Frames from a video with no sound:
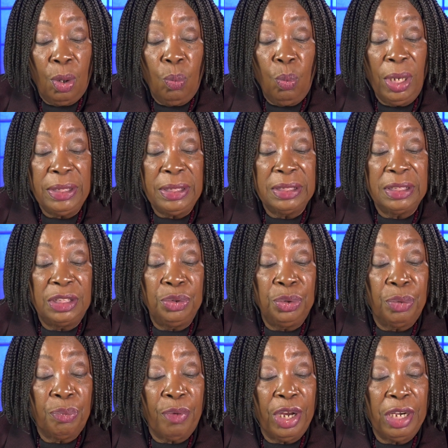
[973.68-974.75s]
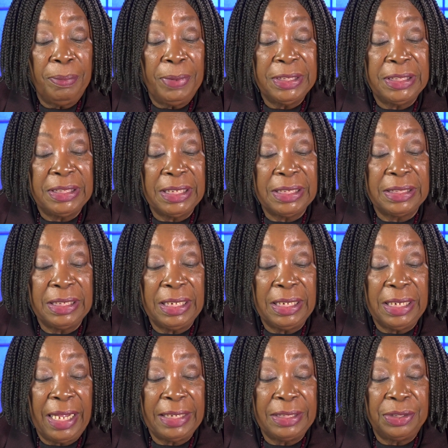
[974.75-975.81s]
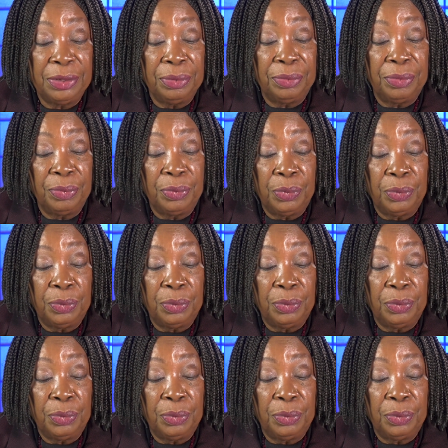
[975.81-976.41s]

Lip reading: what does Deuteronomy 16:8-2